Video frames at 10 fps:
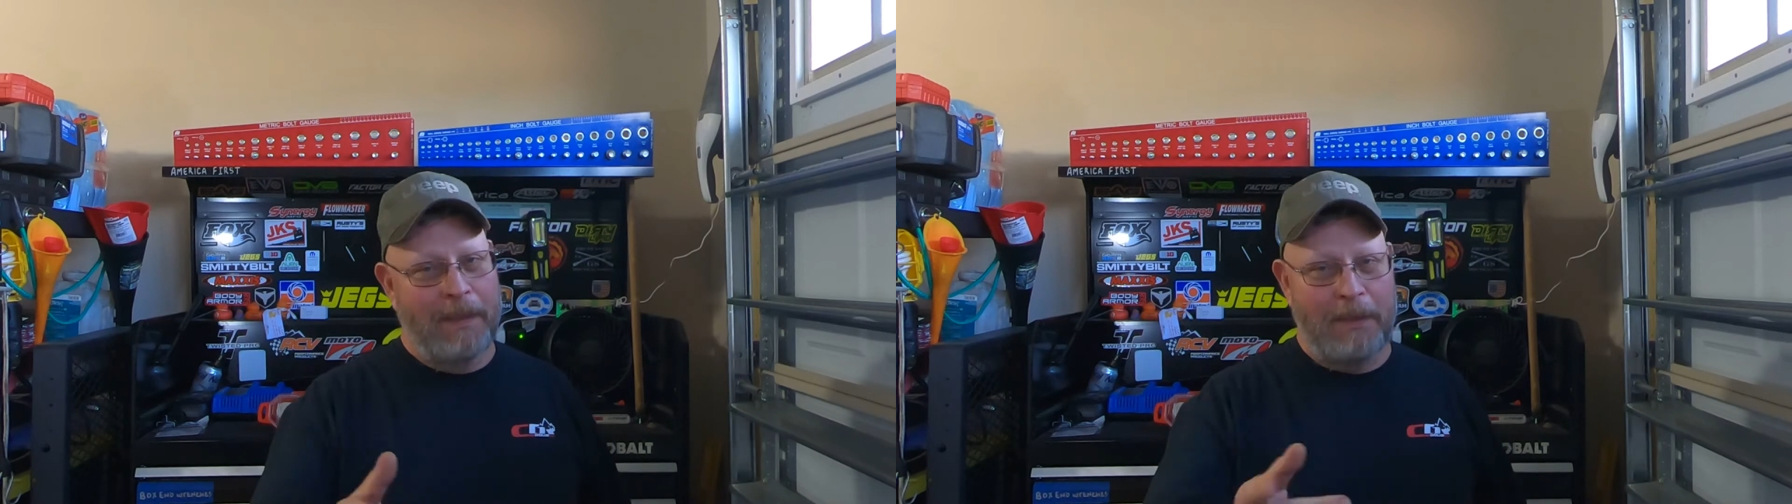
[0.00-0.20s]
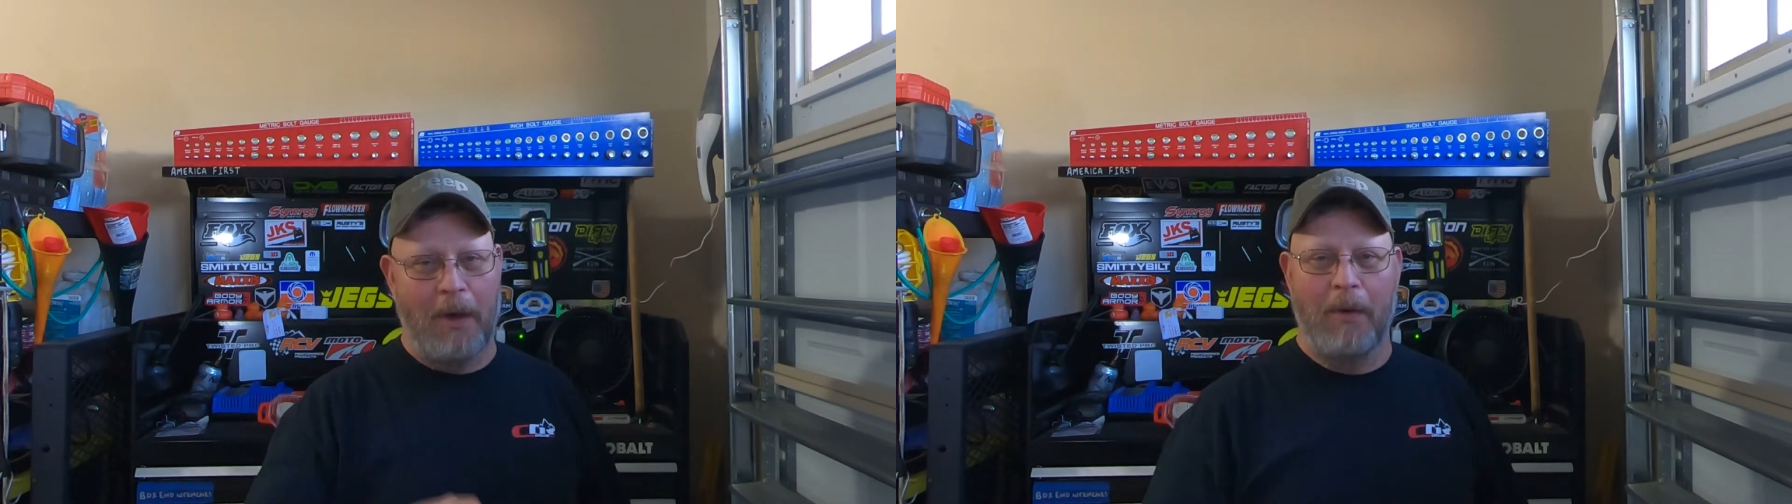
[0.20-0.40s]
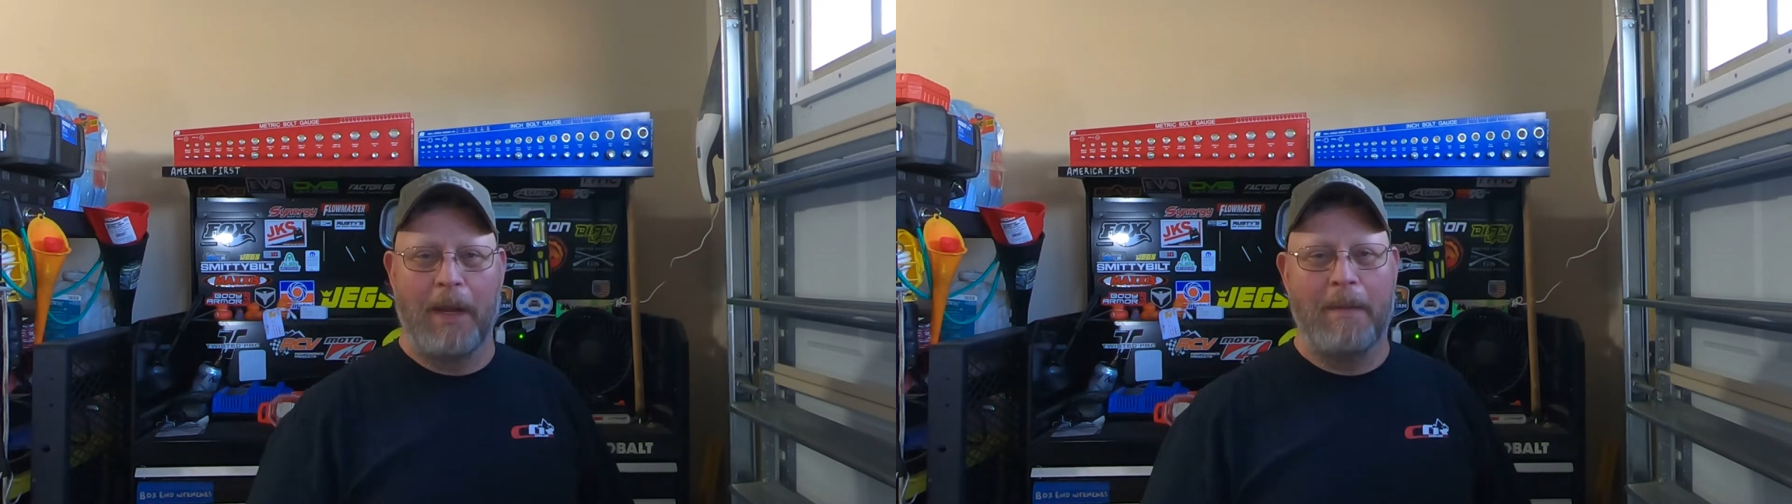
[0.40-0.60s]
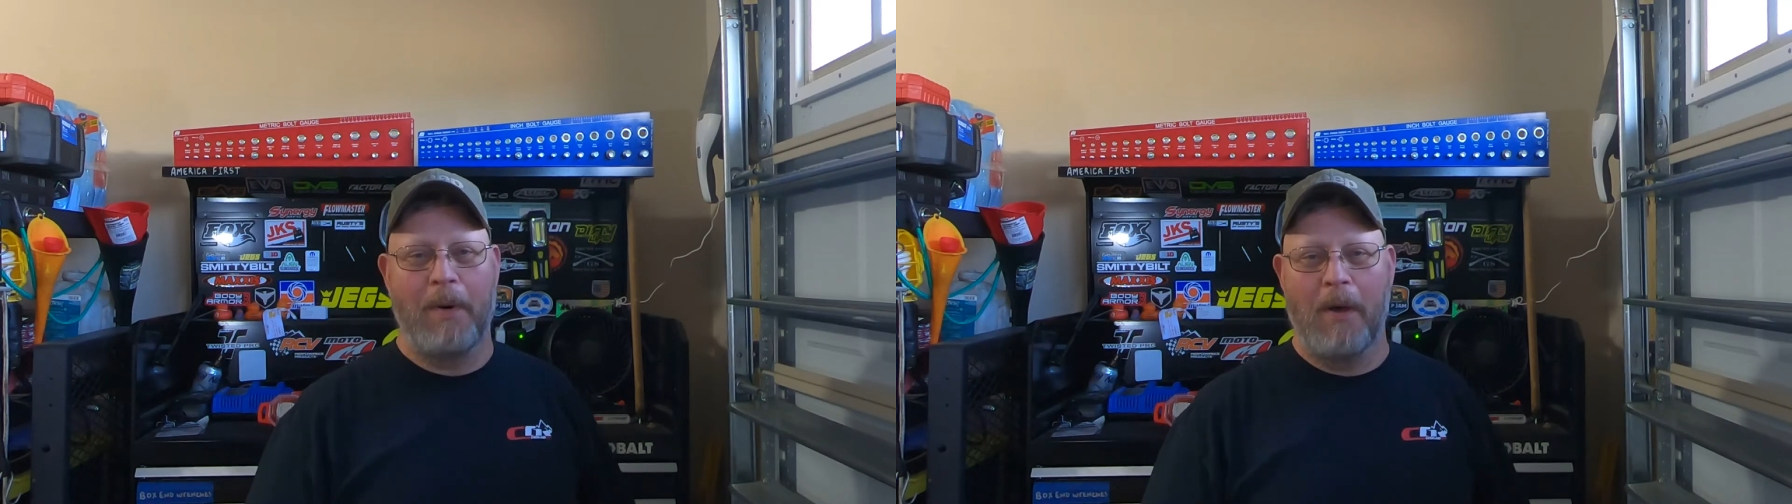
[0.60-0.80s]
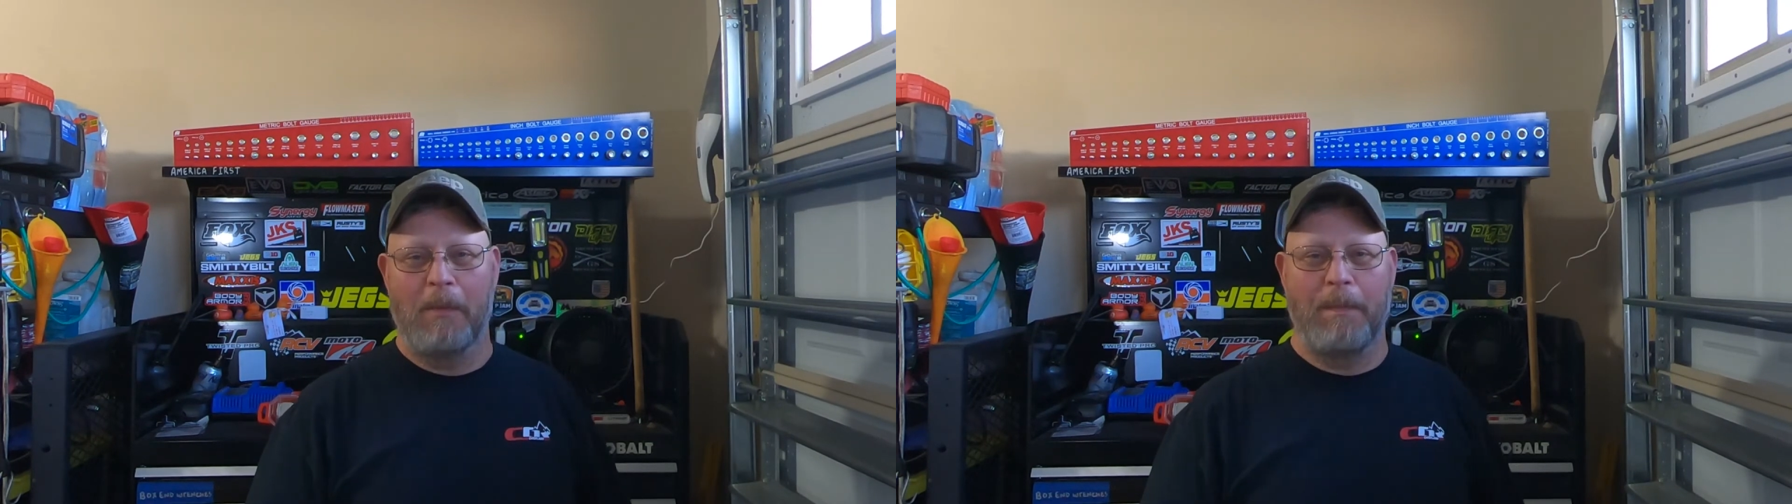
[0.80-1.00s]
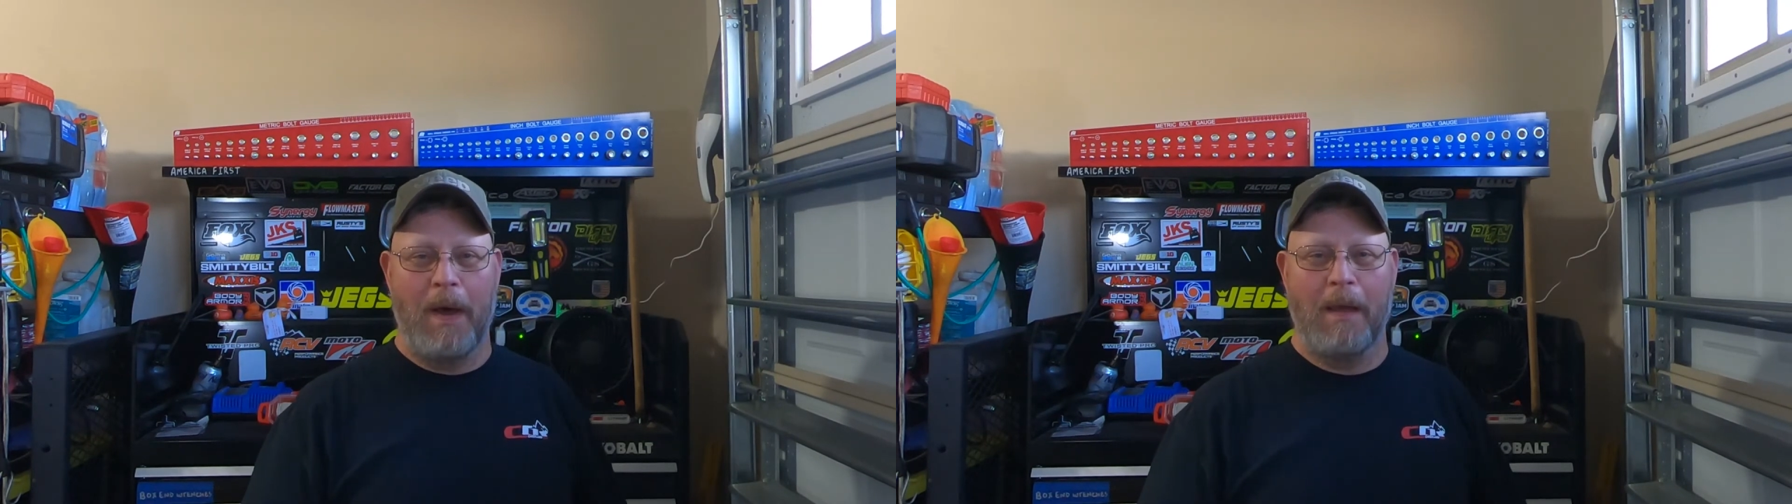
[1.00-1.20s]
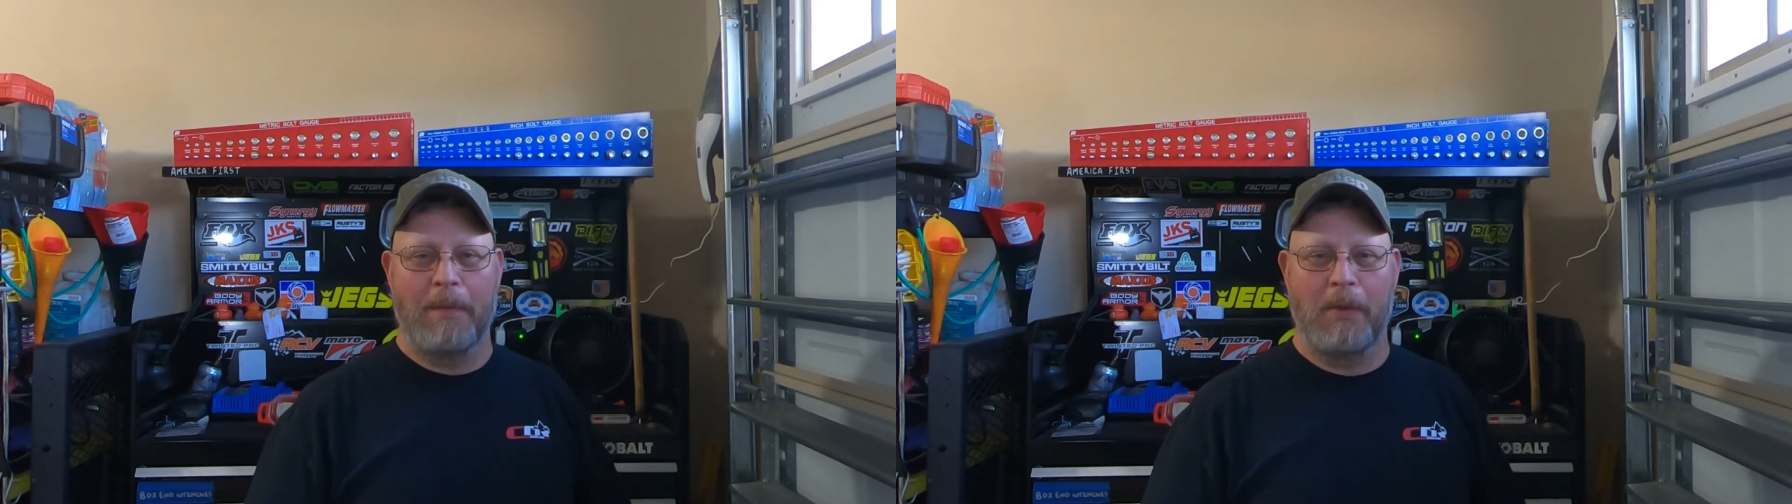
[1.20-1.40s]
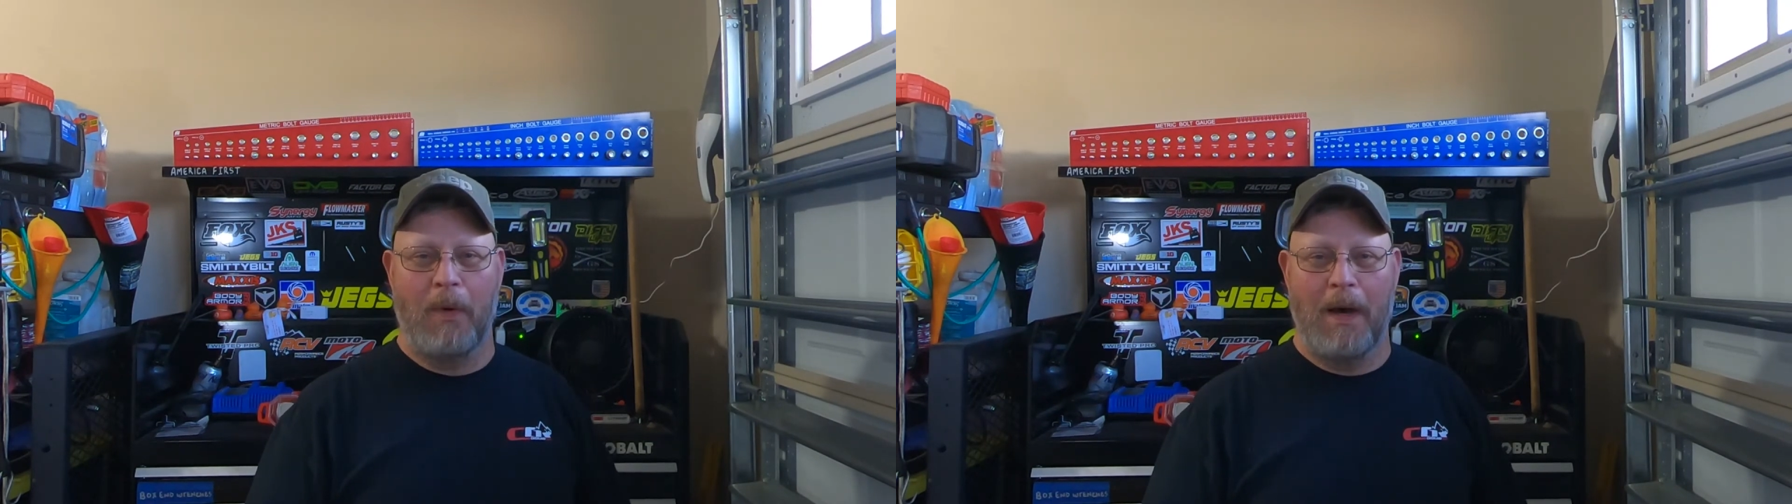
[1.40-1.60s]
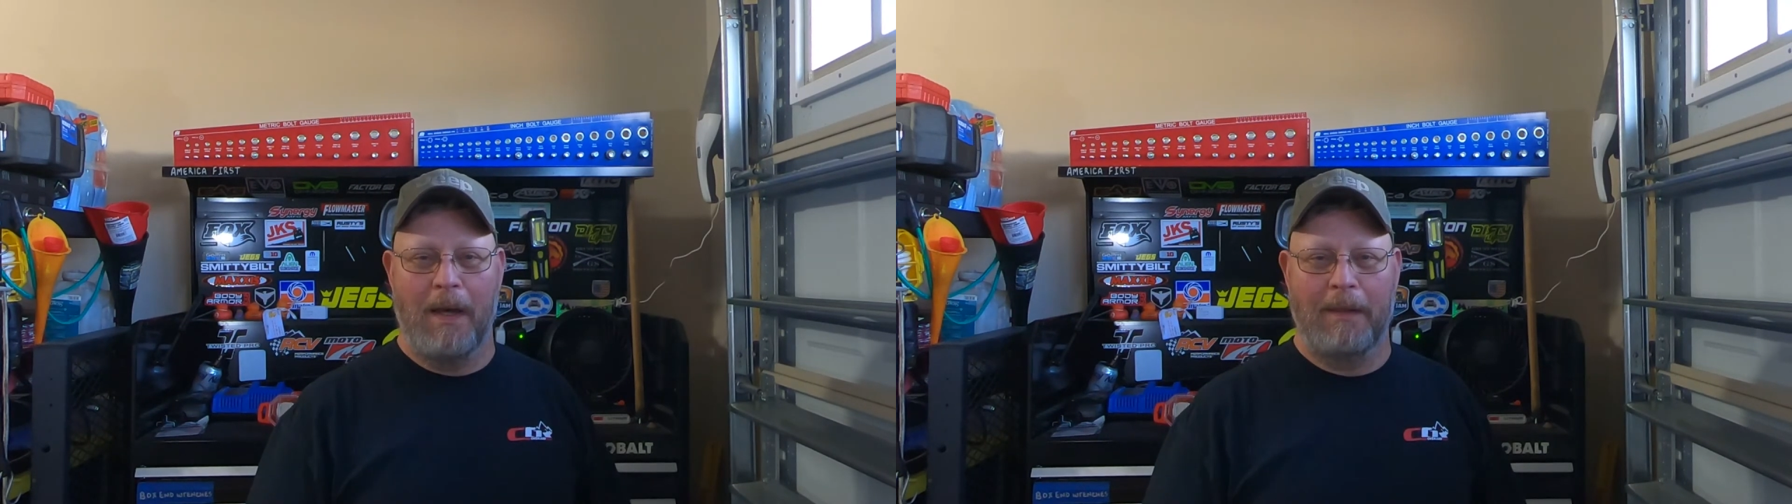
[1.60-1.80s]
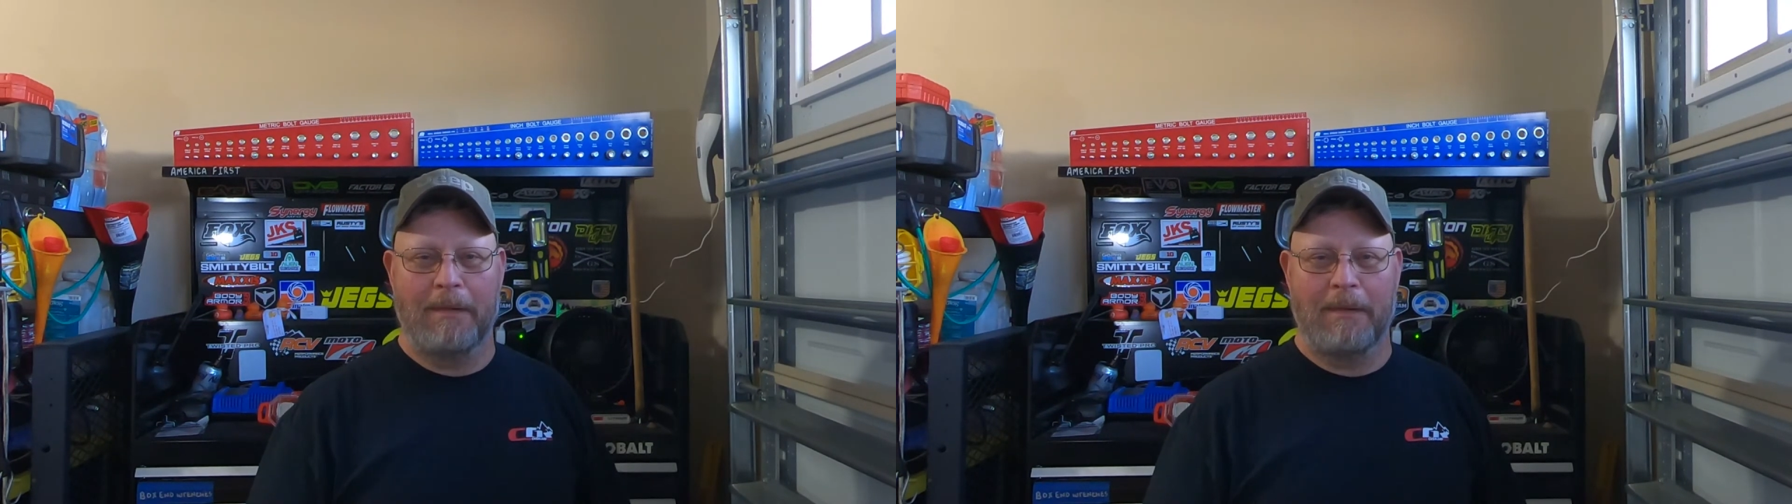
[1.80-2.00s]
y'all Napalm's bomb squad.